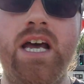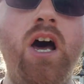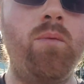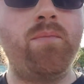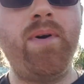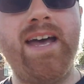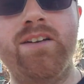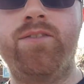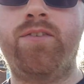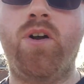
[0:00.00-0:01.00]
up with
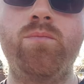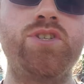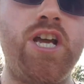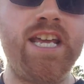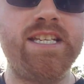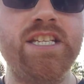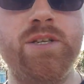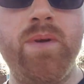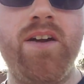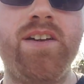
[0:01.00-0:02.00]
Ben from Chasing
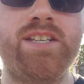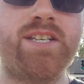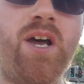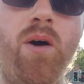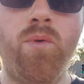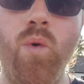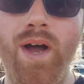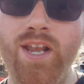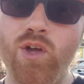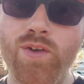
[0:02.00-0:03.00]
Spirits, so I'm
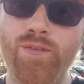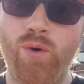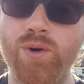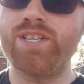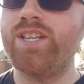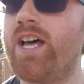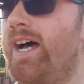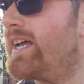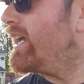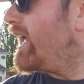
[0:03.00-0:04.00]
quite looking forward to
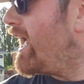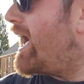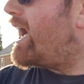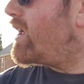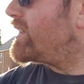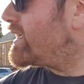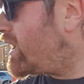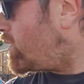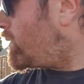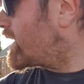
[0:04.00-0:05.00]
that. And
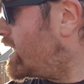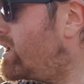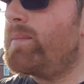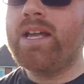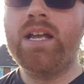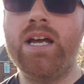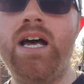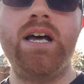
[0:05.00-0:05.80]
we're going to be